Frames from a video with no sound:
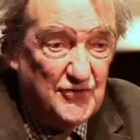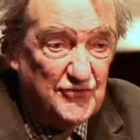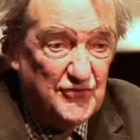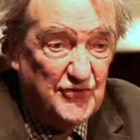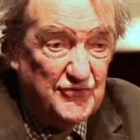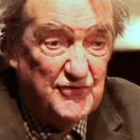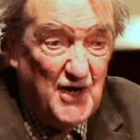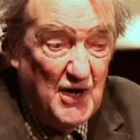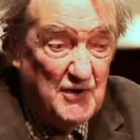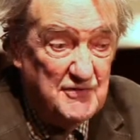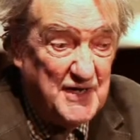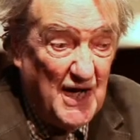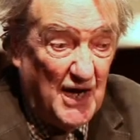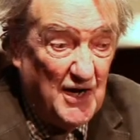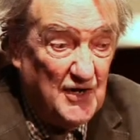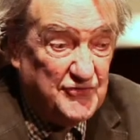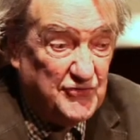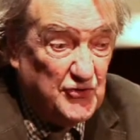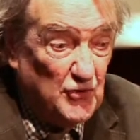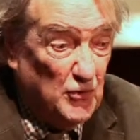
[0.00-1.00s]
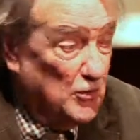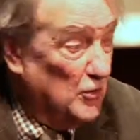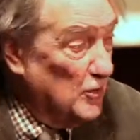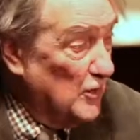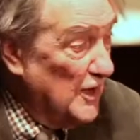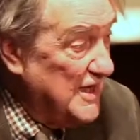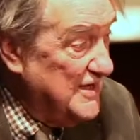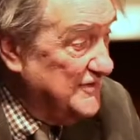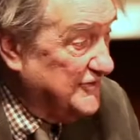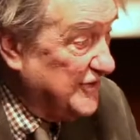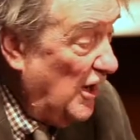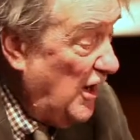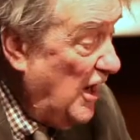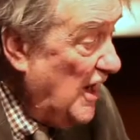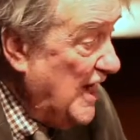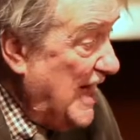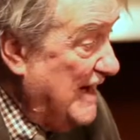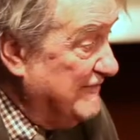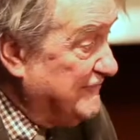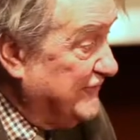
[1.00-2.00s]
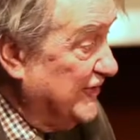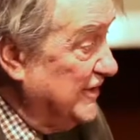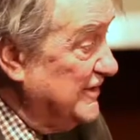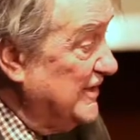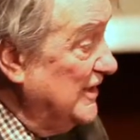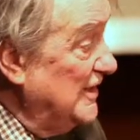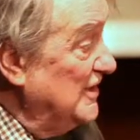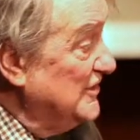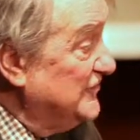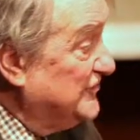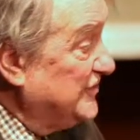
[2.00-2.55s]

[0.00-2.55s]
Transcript: Because there's no doubt at all, it's high effort.